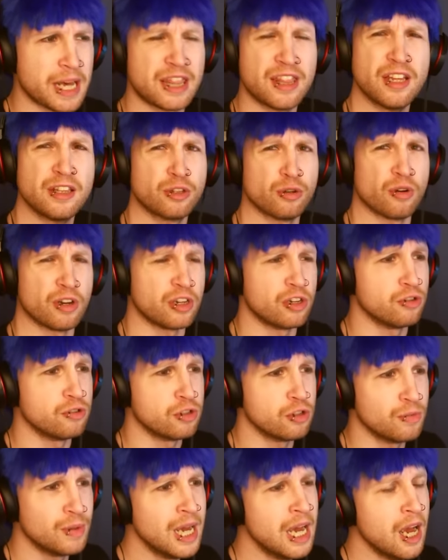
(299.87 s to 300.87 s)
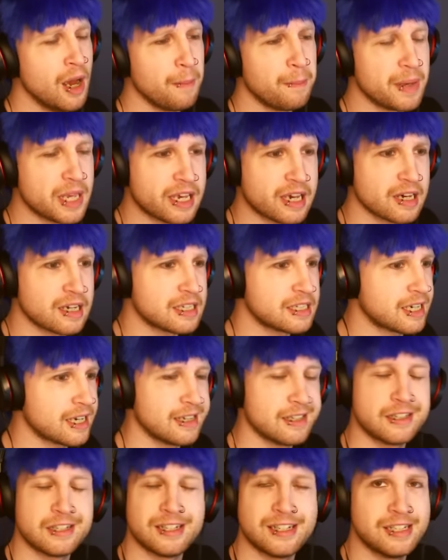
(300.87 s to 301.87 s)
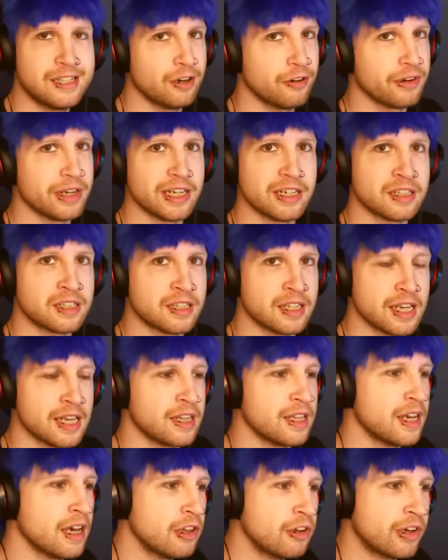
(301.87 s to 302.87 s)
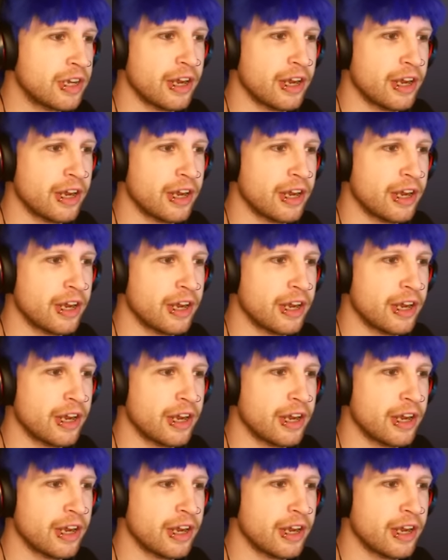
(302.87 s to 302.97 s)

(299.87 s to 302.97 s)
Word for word: I think they're on YouTube, because seriously, the other